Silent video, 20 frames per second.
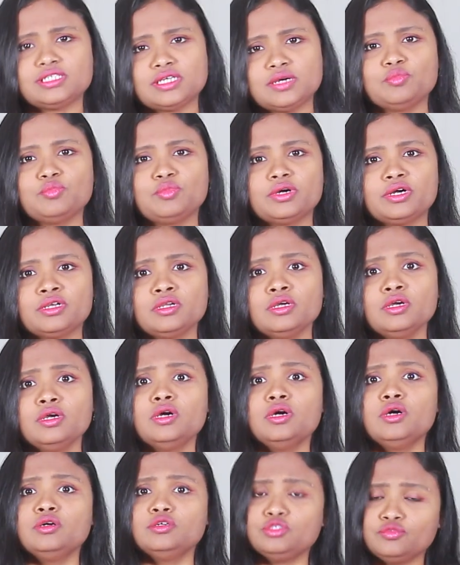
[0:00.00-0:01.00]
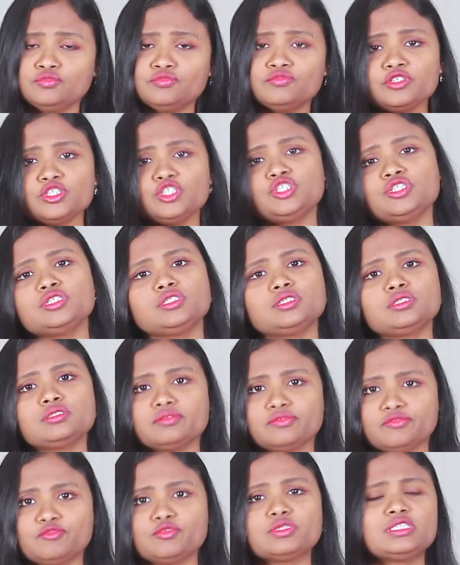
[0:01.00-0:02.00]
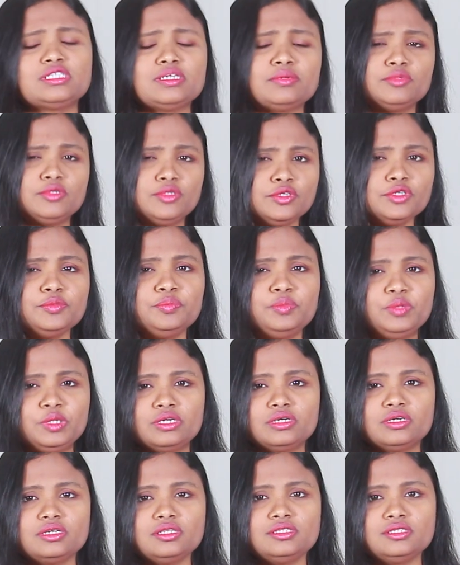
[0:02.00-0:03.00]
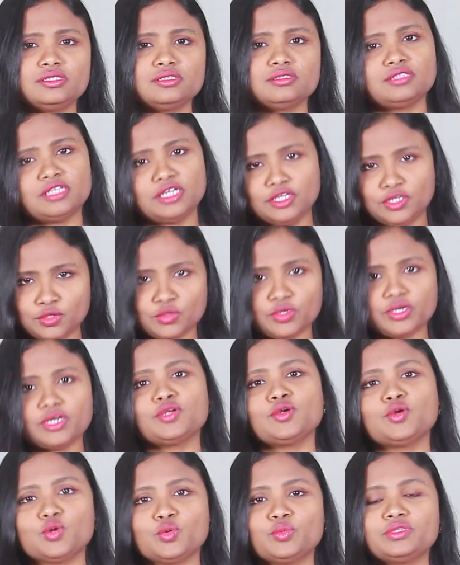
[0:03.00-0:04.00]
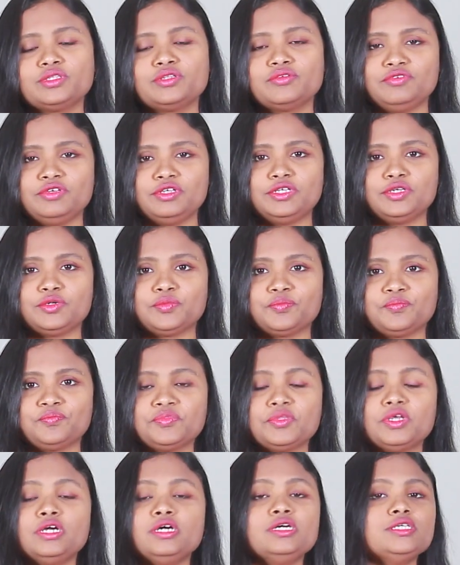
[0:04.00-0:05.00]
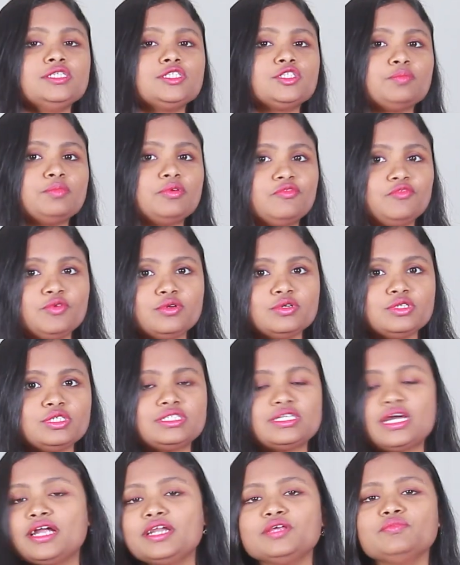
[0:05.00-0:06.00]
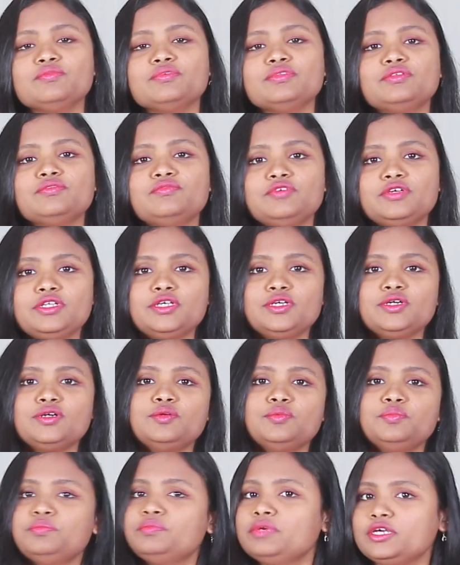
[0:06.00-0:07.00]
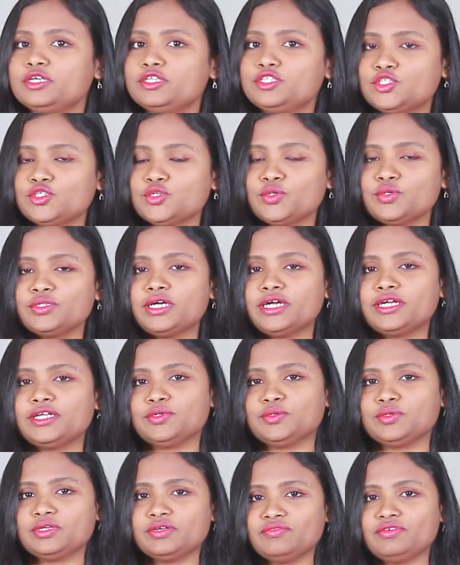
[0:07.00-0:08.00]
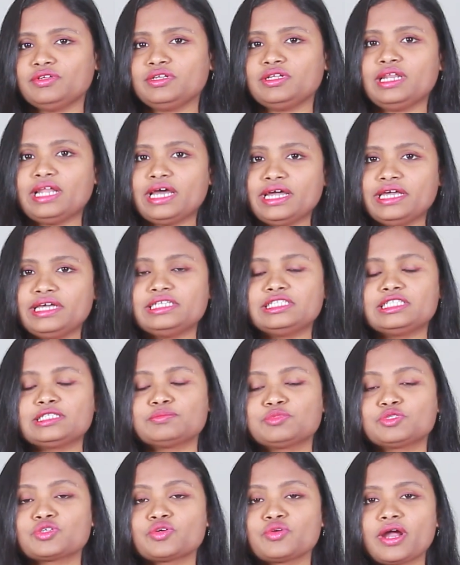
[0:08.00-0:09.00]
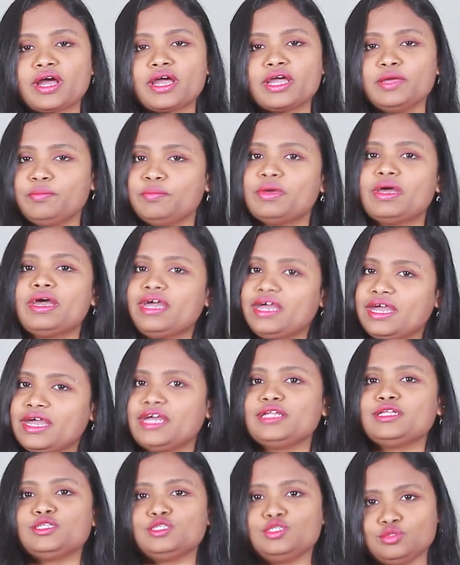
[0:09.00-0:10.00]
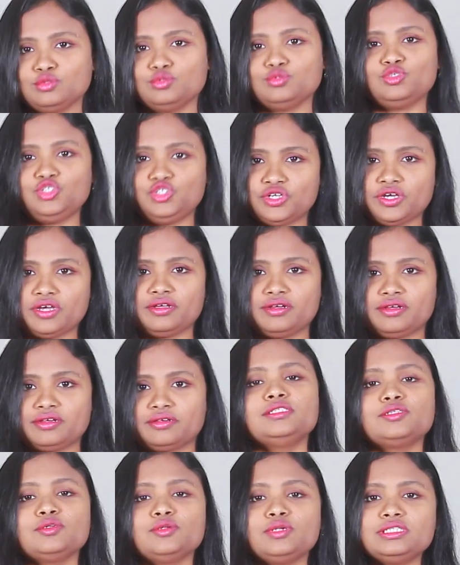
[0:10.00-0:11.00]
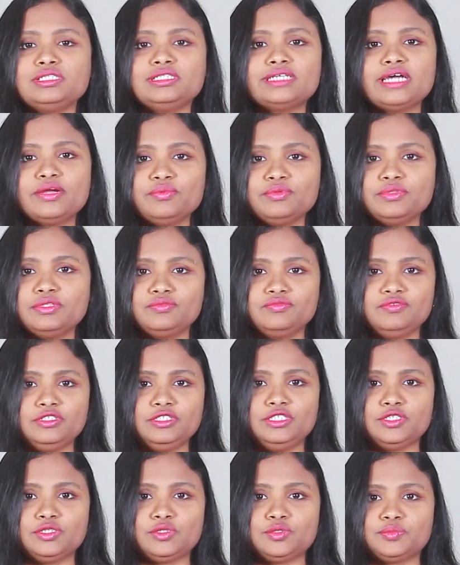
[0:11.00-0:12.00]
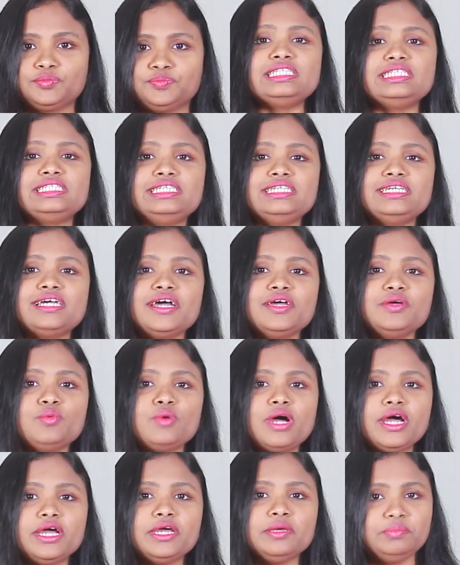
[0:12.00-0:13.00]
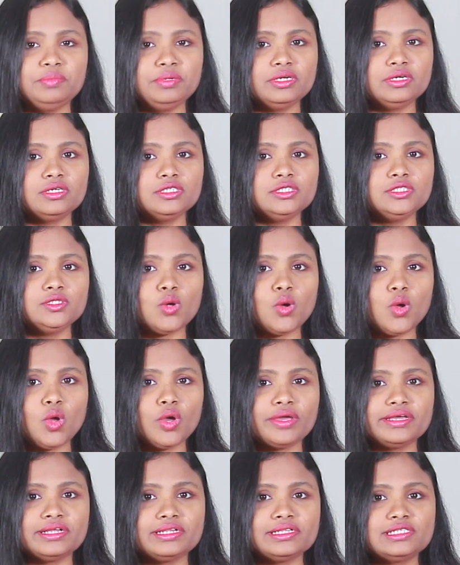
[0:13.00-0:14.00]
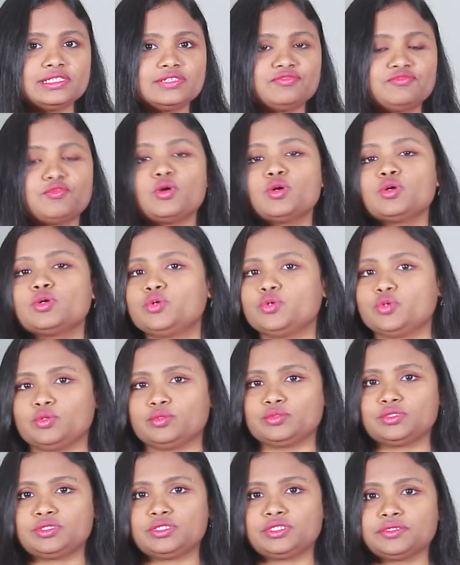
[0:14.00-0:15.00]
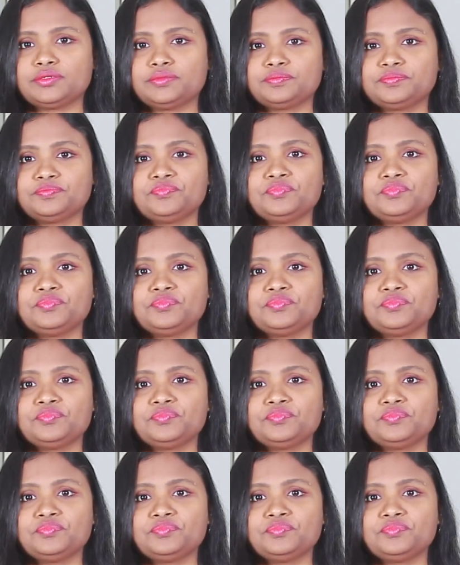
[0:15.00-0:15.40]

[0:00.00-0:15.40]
someone wishes for some good beards, then you can go with the video. So before starting with the video, make sure that you give it a like, subscribe and do share. So let's start with the video. DIY beard oils for growth.